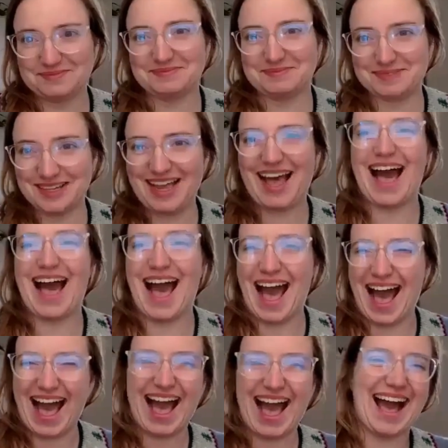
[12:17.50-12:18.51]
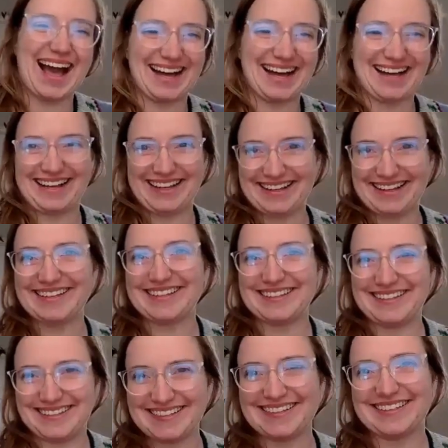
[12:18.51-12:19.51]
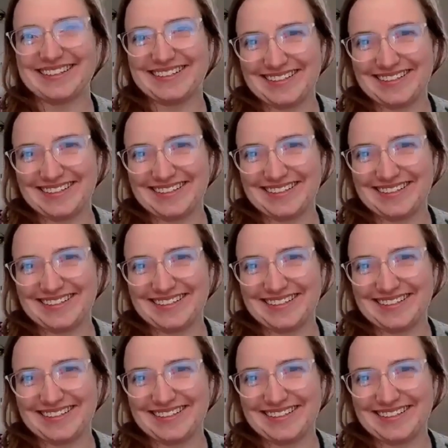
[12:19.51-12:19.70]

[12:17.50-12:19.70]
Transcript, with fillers: it's good when you trust yourself